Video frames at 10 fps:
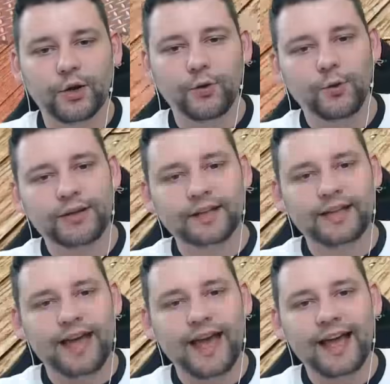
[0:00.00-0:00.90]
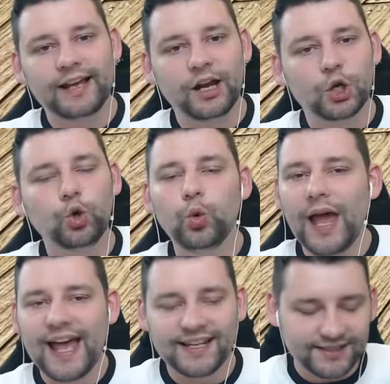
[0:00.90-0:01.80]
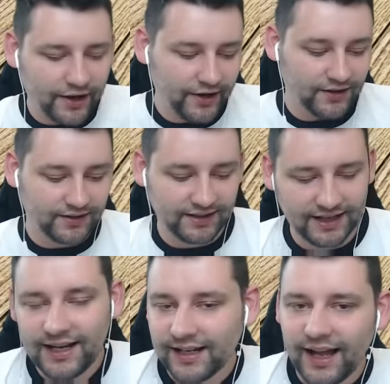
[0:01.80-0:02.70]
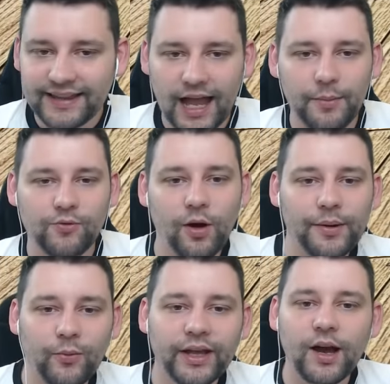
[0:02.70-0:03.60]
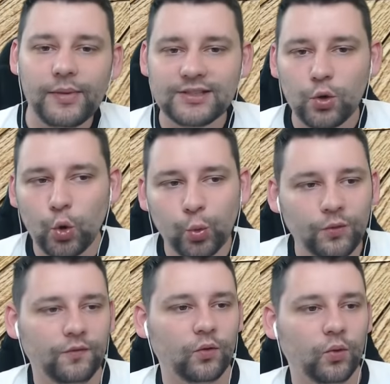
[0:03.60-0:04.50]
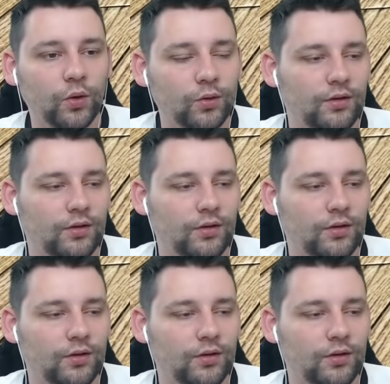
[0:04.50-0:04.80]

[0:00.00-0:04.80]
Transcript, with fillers: of cool. He's got the hair. He got a cool hairstyle. God damn it, Robin! What you gotta be so cool for?